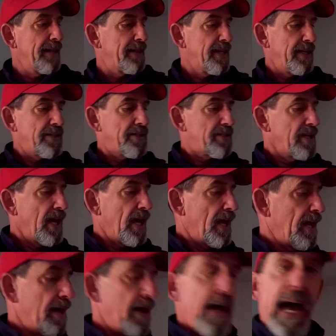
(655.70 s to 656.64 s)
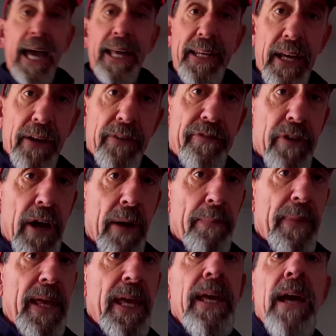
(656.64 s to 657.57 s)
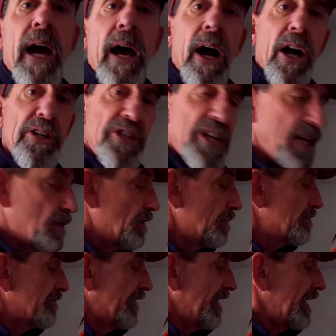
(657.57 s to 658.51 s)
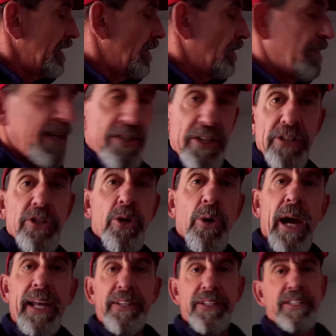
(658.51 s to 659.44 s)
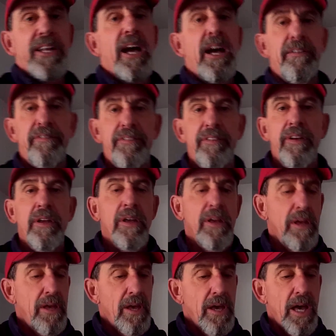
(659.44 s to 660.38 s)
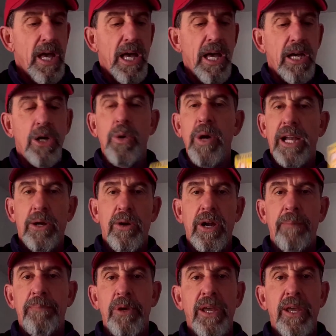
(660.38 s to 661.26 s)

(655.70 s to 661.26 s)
this idea from the RC Group's video. This is great stuff. Quick grip, you can